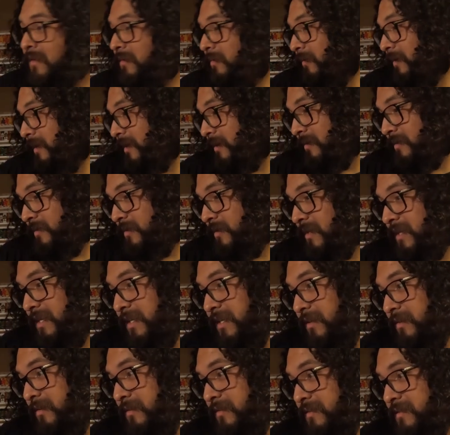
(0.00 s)
What else do I
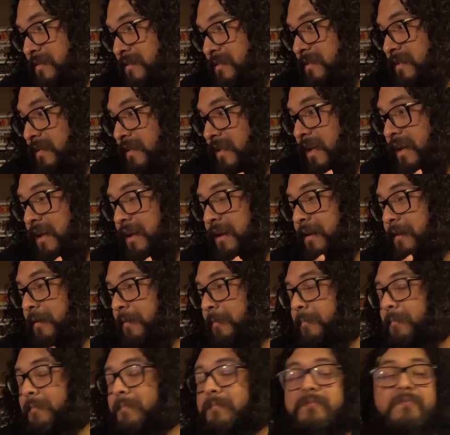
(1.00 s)
use?
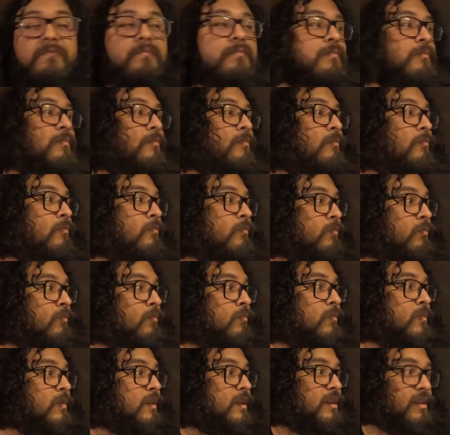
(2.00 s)
The
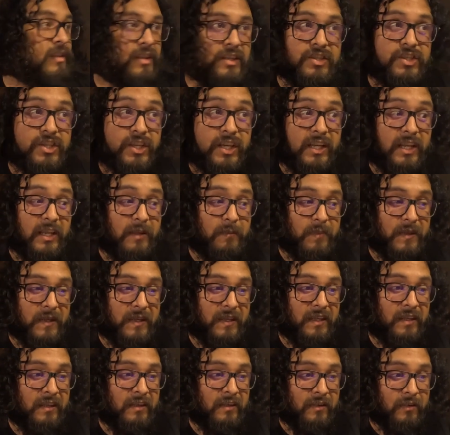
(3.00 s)

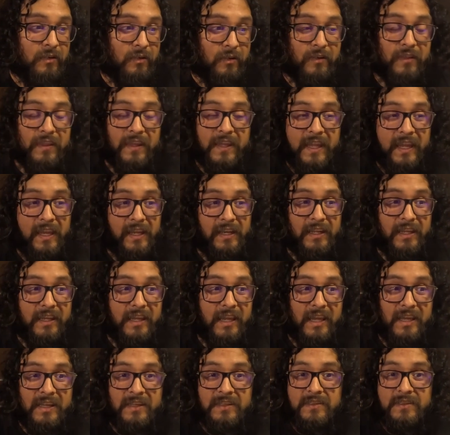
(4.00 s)
GDP or the candy
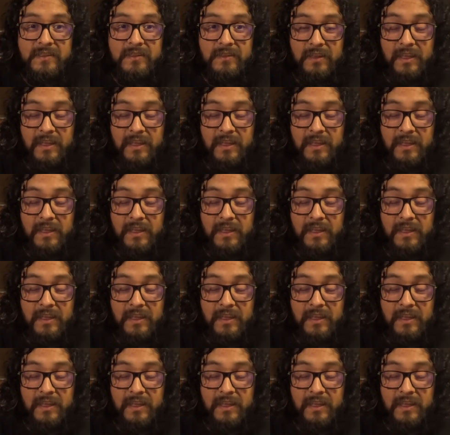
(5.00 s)
gas.